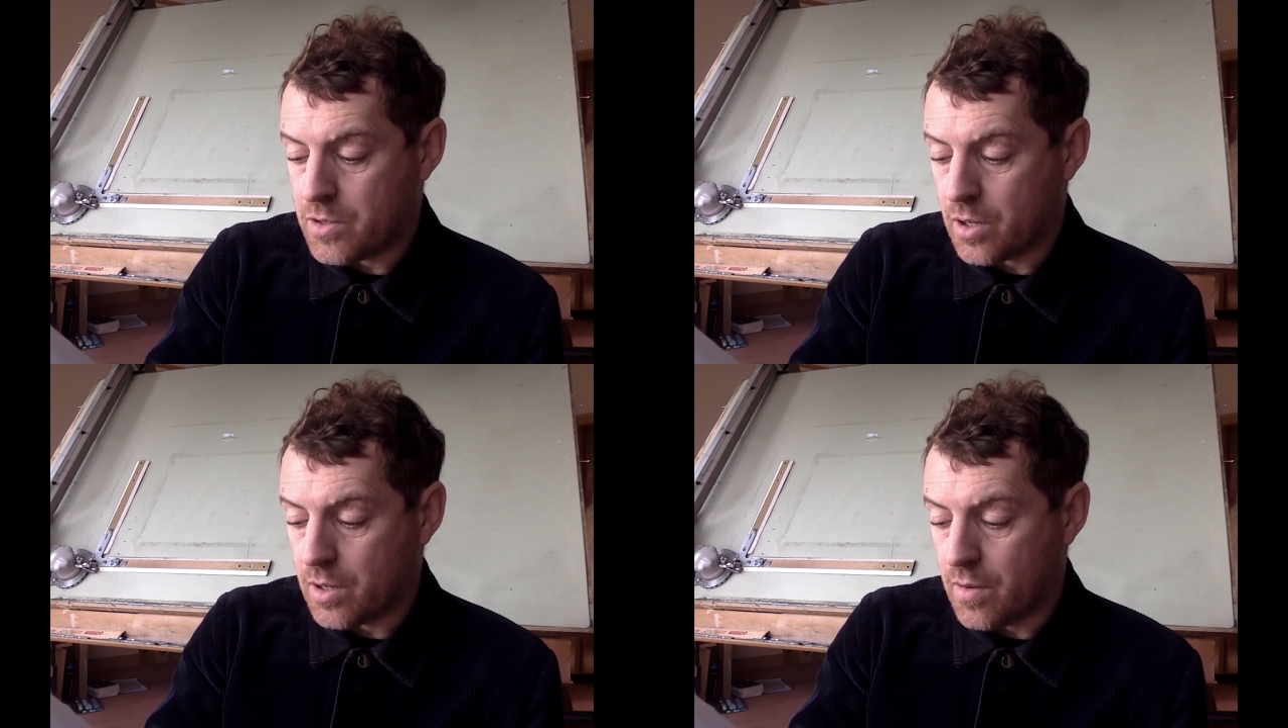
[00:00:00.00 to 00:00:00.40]

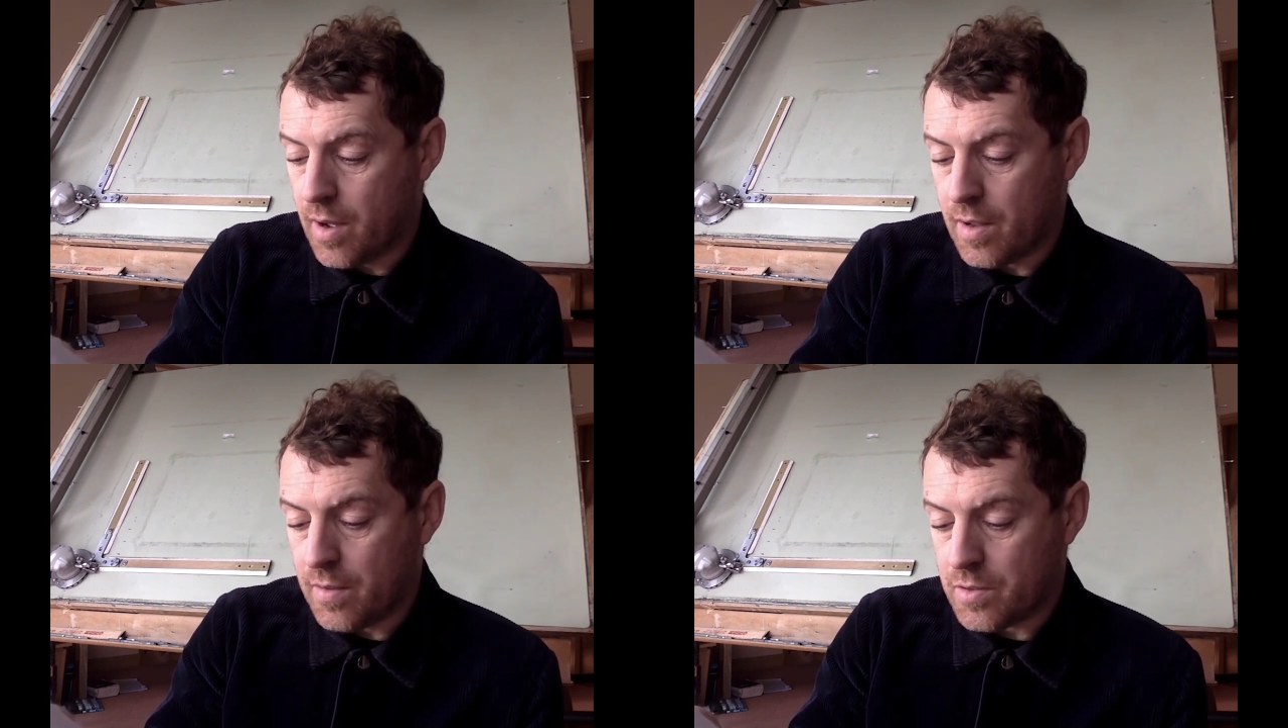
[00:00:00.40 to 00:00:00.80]
truck
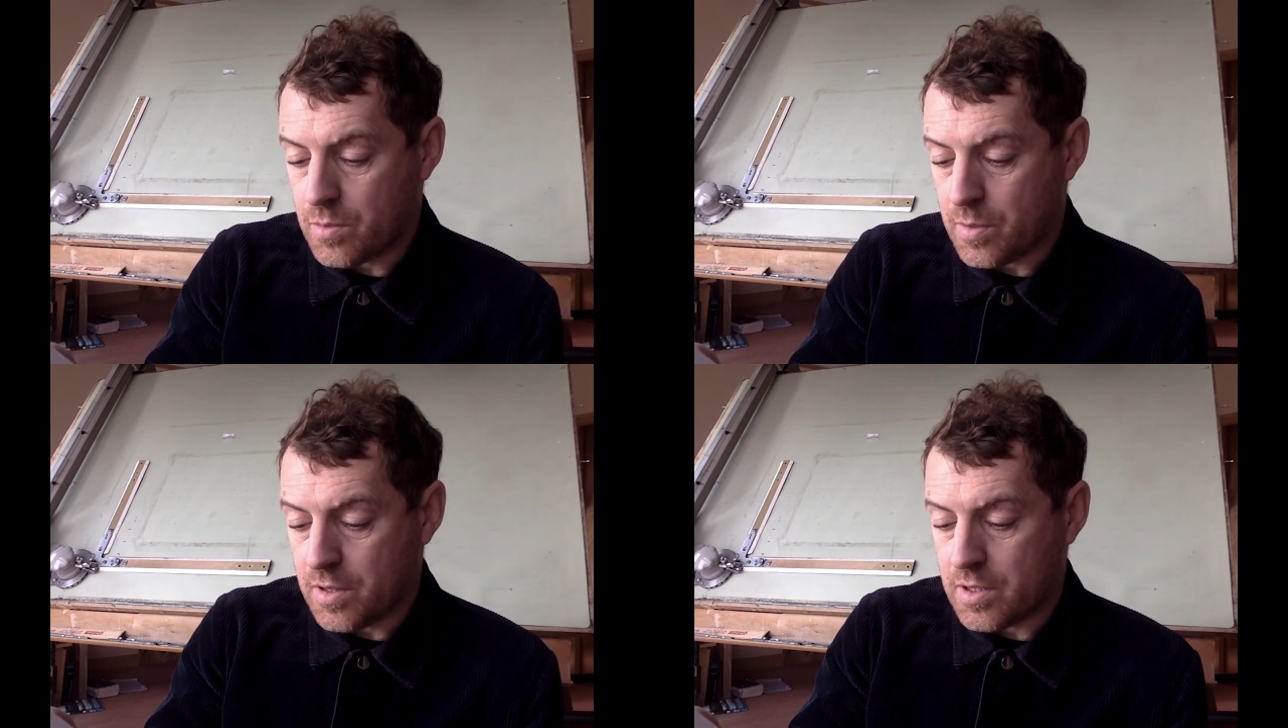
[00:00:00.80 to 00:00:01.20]
arrives
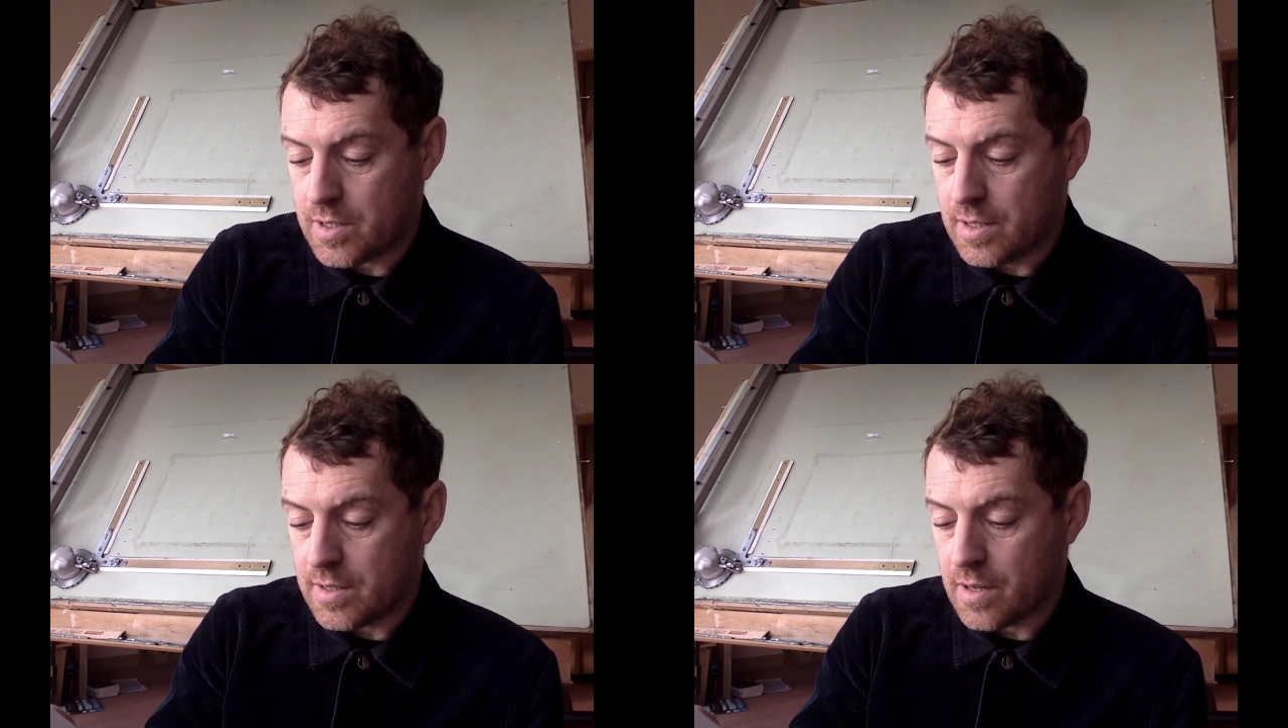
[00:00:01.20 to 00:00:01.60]
with its
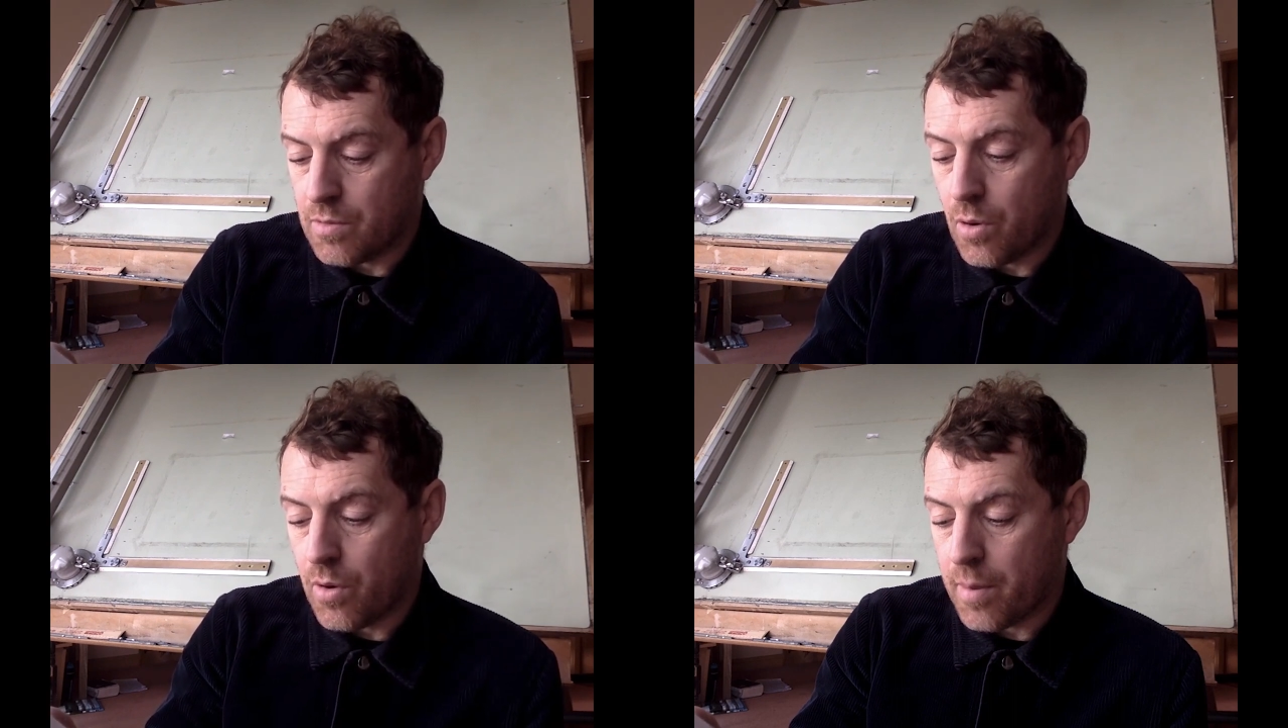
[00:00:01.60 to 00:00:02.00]
tilting,
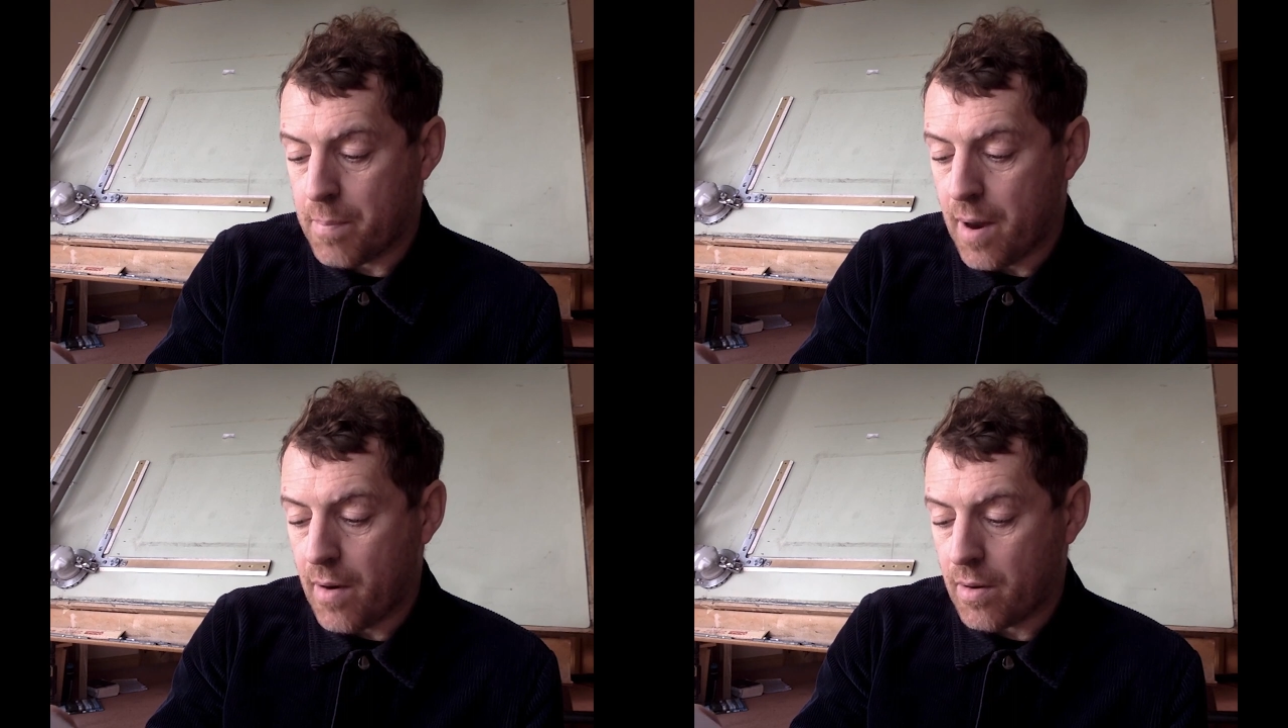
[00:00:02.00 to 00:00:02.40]
roaring
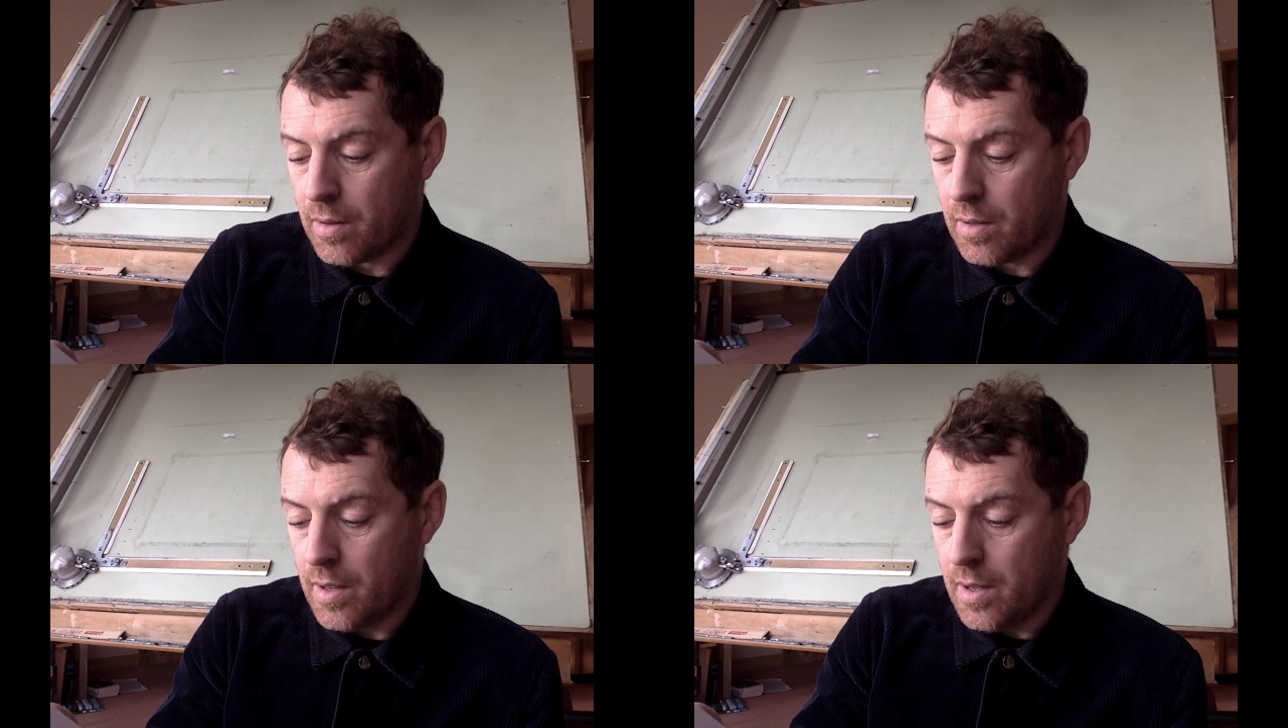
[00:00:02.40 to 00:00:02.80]
barrel,